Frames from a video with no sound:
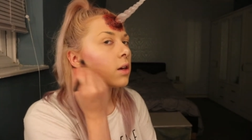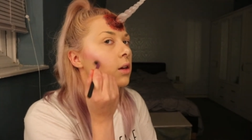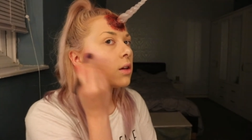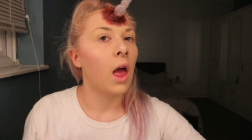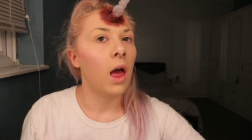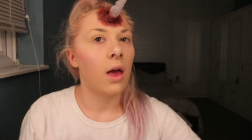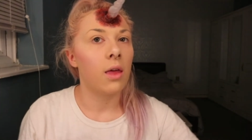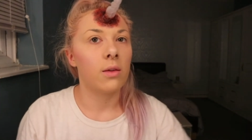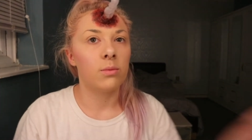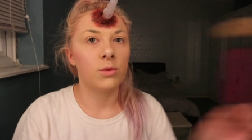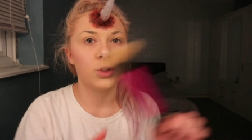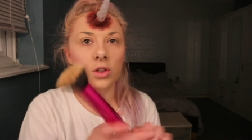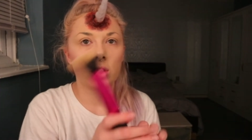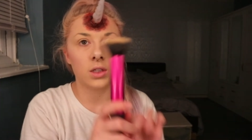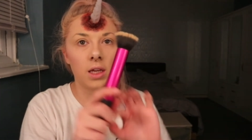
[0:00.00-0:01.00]
And then I'm
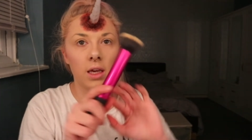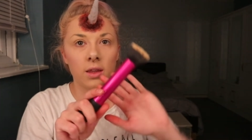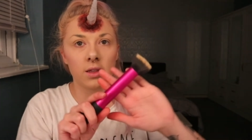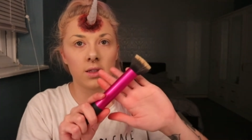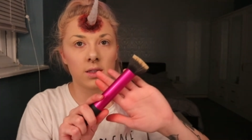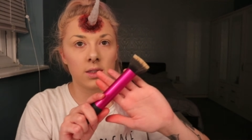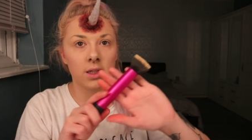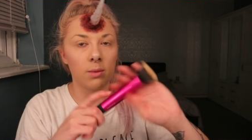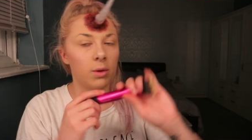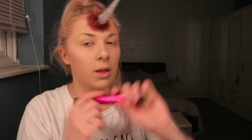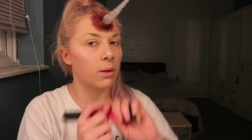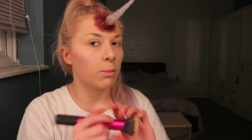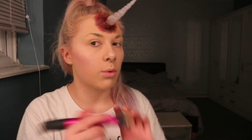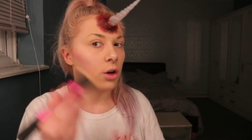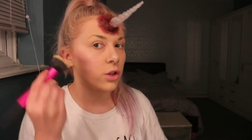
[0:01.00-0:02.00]
just going to take this
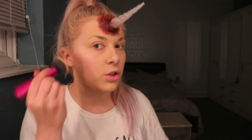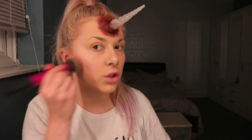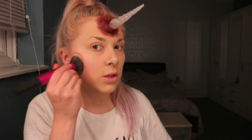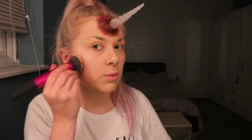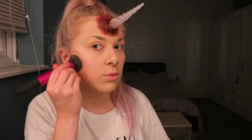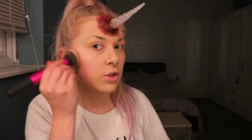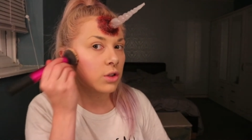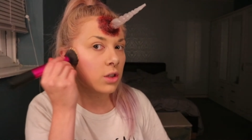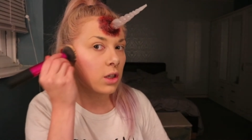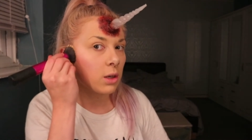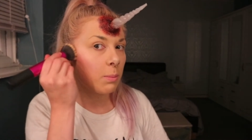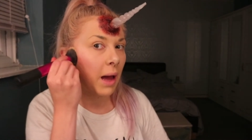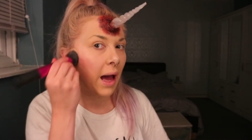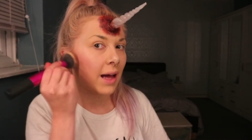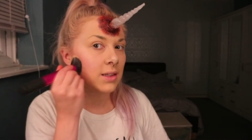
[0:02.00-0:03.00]
stippling brush and I'm just going
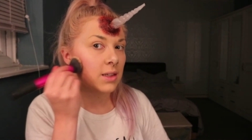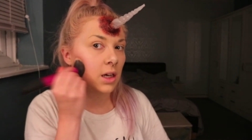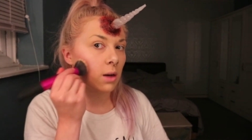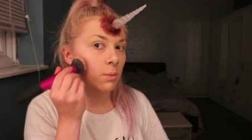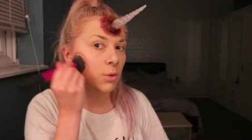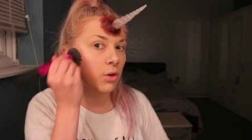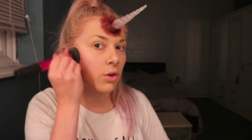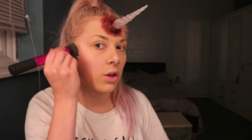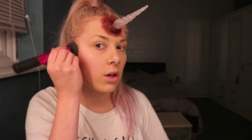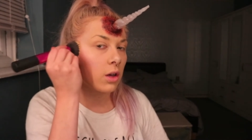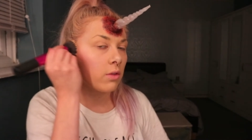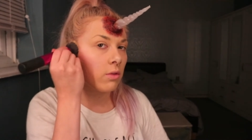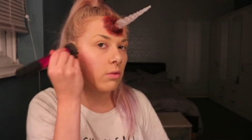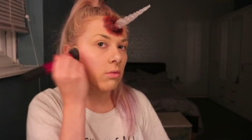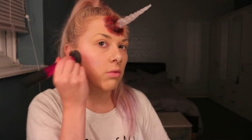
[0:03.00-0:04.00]
to pat it. I'm not going
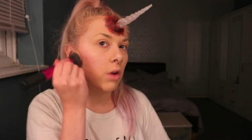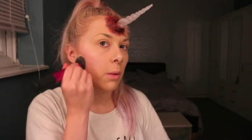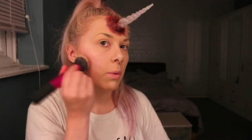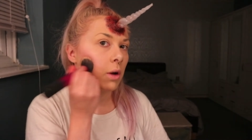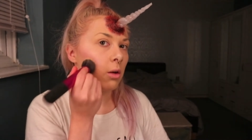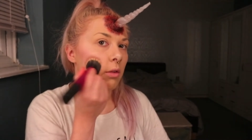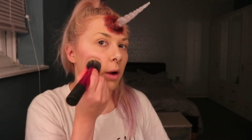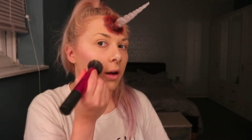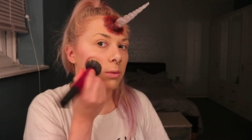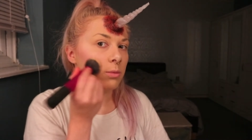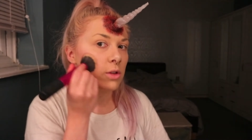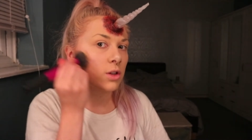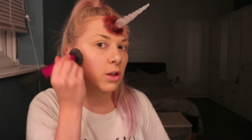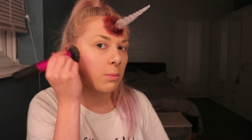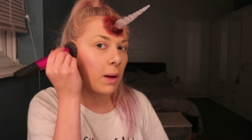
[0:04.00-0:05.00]
to rub it around, I'm
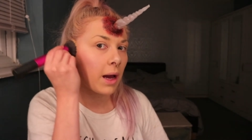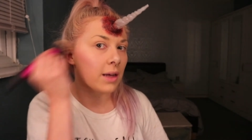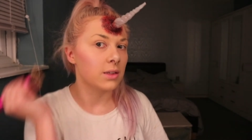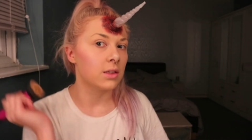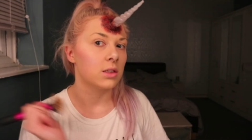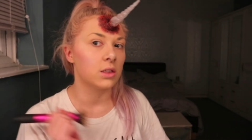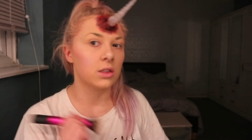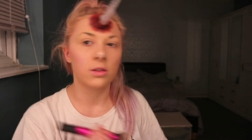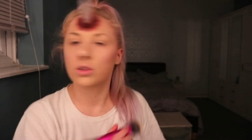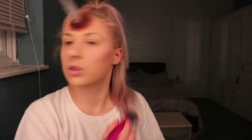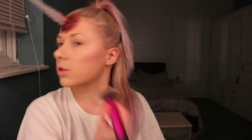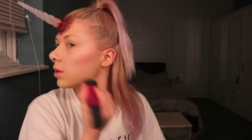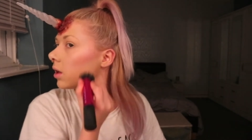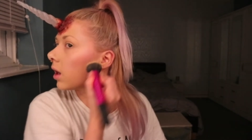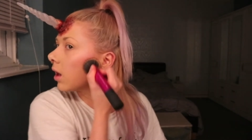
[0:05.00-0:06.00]
just going to pat it to
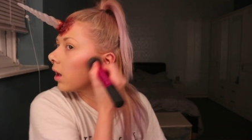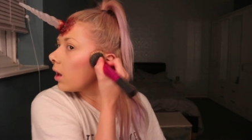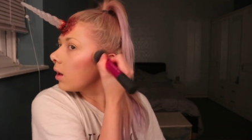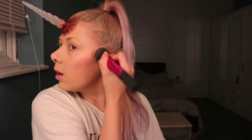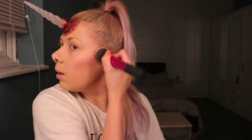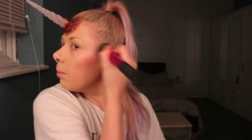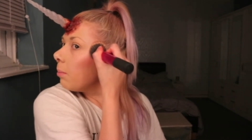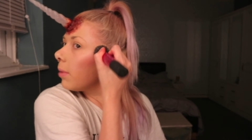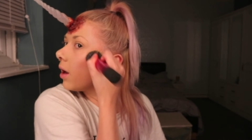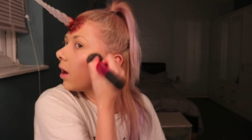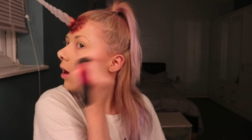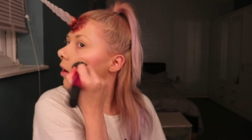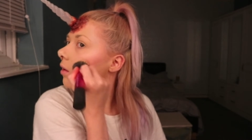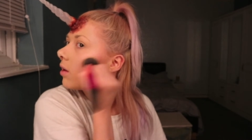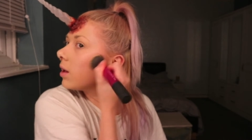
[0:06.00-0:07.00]
just
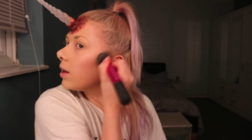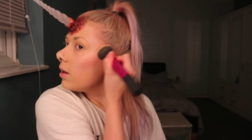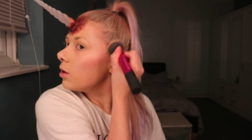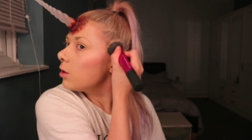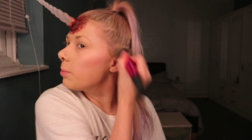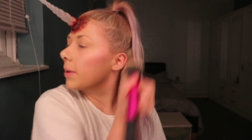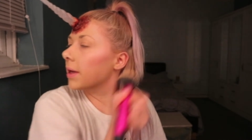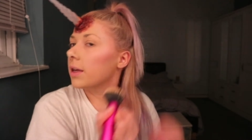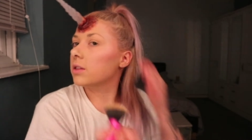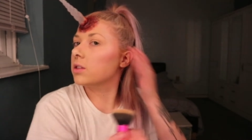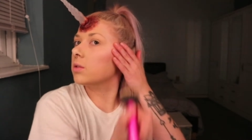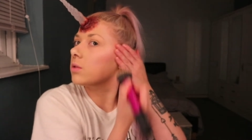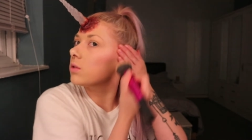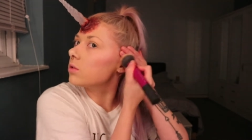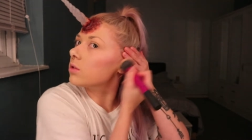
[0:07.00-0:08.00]
blur it a little bit
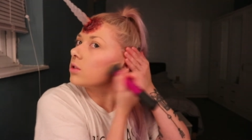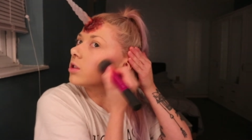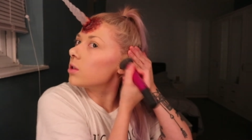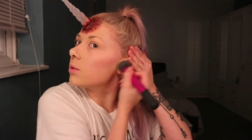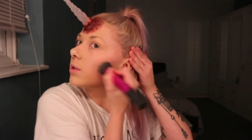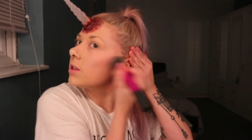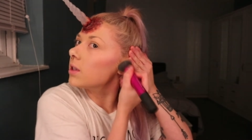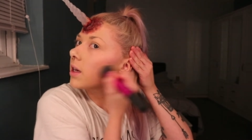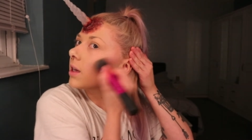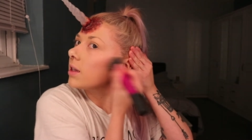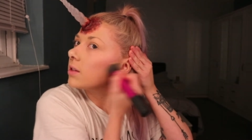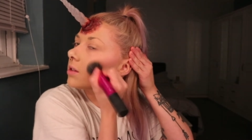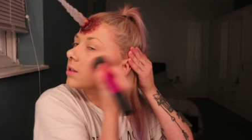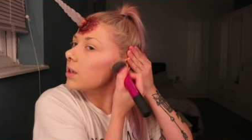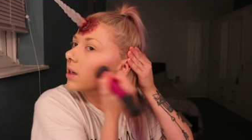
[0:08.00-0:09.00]
so it's not so
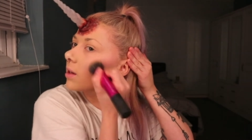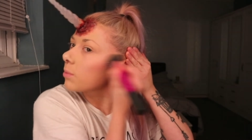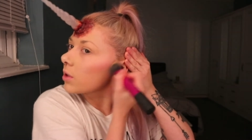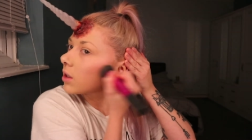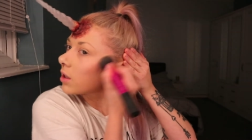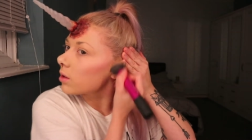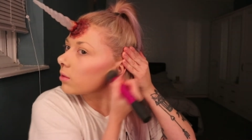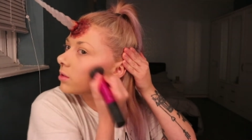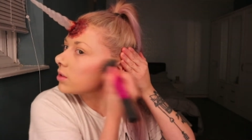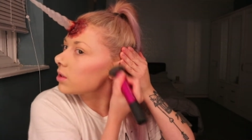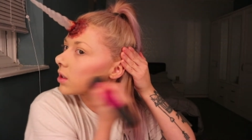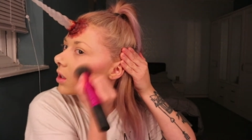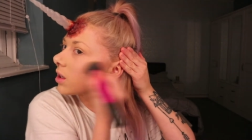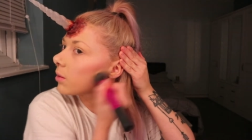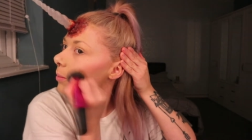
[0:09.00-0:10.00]
intense. Now I'm going to go in
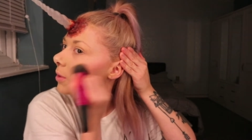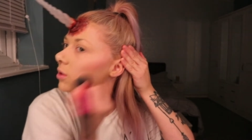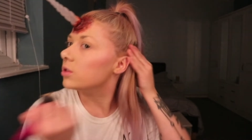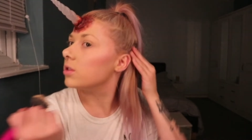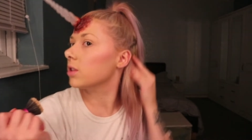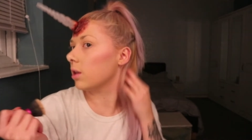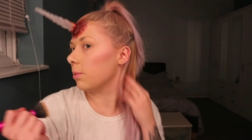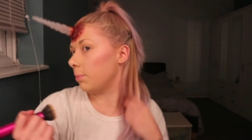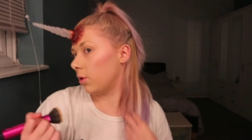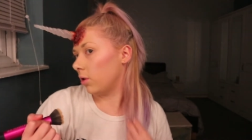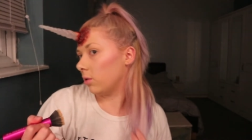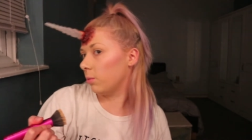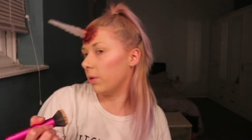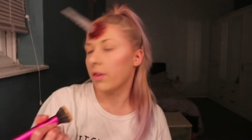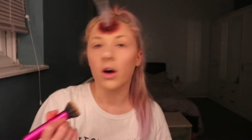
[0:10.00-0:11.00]
circular motions at the
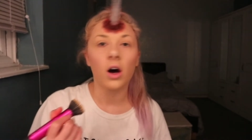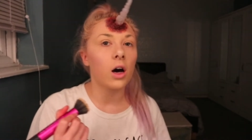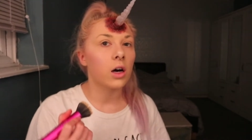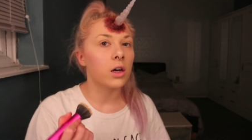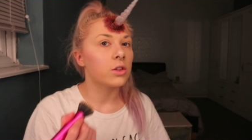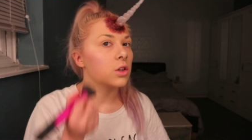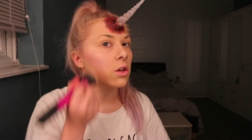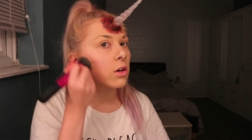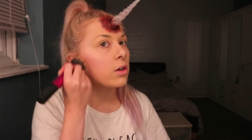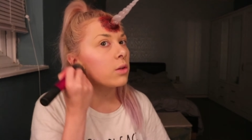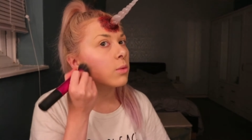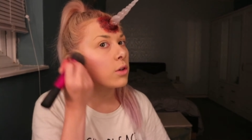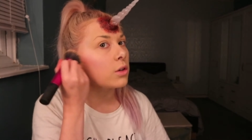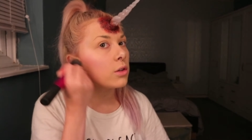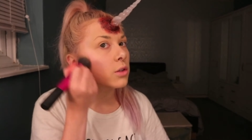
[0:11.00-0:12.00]
bottom where the harsh line
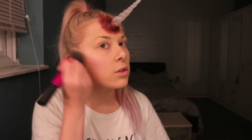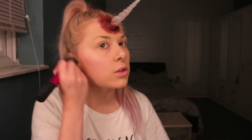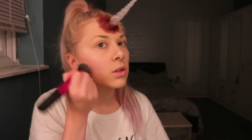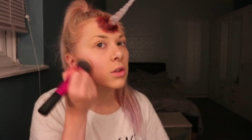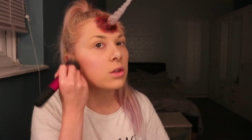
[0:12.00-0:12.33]
was.